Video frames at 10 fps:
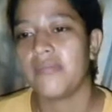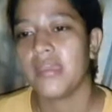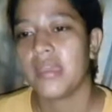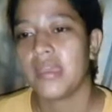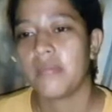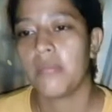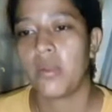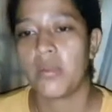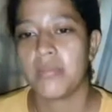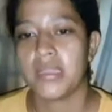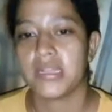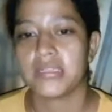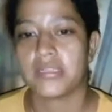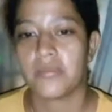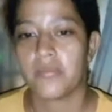5 more
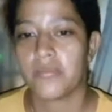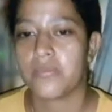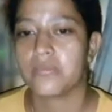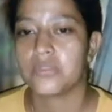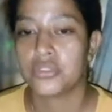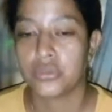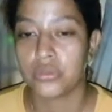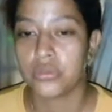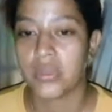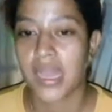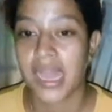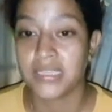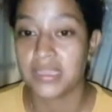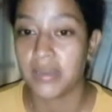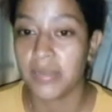minutes. 2.
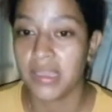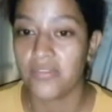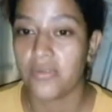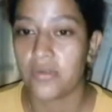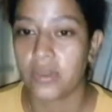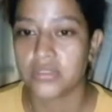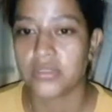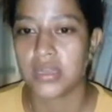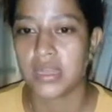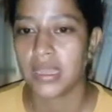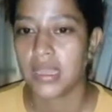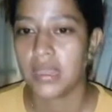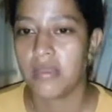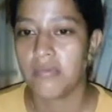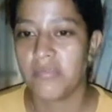Add the beef, water,
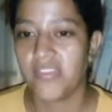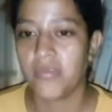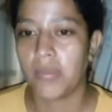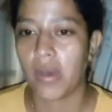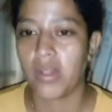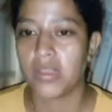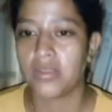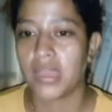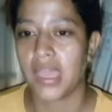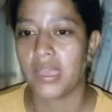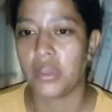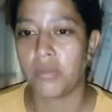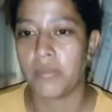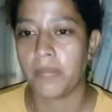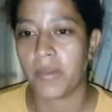beef bouillon,
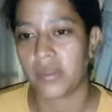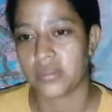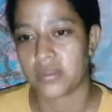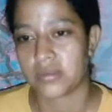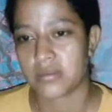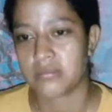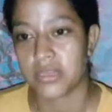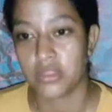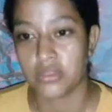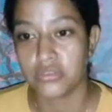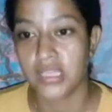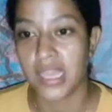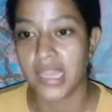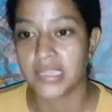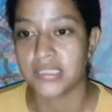and cumin powder.
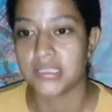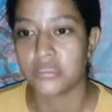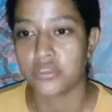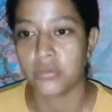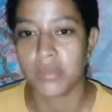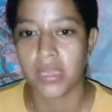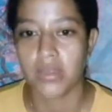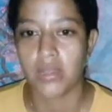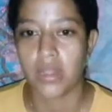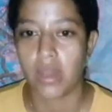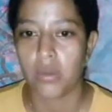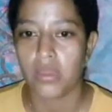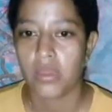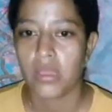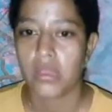Reduce the heat to
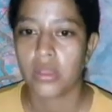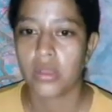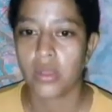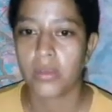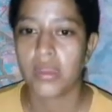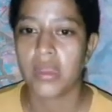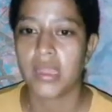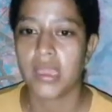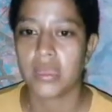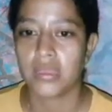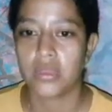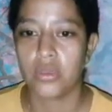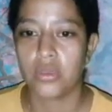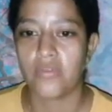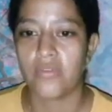medium-low, cover
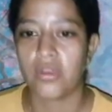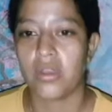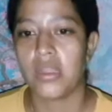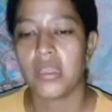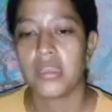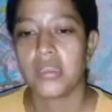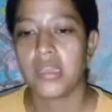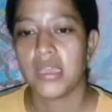and cook for